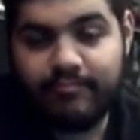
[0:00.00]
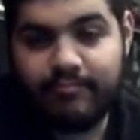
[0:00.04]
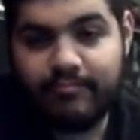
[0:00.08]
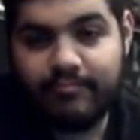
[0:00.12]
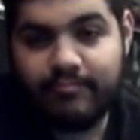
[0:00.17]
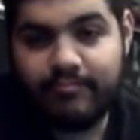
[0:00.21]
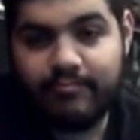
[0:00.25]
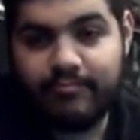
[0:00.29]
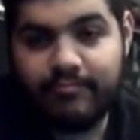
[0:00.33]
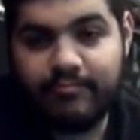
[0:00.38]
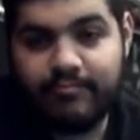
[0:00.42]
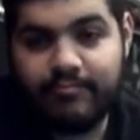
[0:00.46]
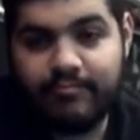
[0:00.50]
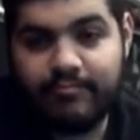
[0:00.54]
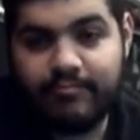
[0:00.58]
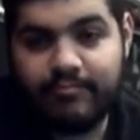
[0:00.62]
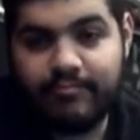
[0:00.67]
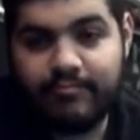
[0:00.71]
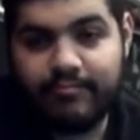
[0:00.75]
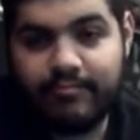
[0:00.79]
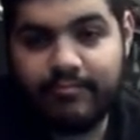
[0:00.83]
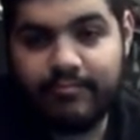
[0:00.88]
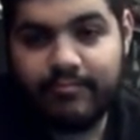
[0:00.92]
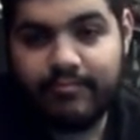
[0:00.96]

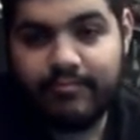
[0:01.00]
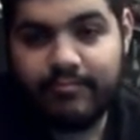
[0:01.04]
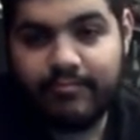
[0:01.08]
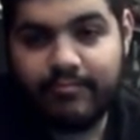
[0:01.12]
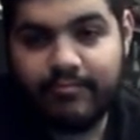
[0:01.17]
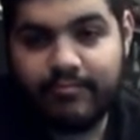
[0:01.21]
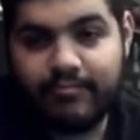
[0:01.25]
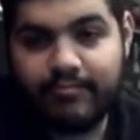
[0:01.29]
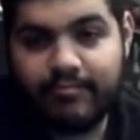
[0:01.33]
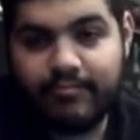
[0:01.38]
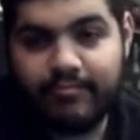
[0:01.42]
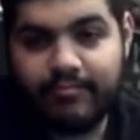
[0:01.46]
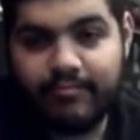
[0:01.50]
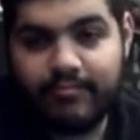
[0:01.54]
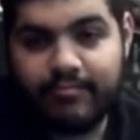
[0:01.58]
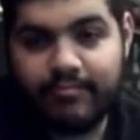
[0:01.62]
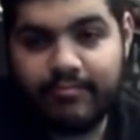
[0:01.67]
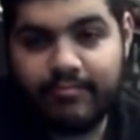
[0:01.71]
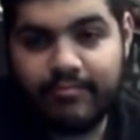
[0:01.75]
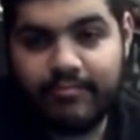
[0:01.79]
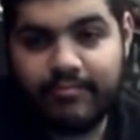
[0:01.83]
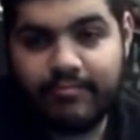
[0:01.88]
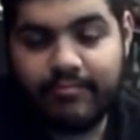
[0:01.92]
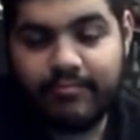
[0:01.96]

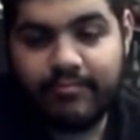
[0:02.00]
No words are spoken by the person on screen.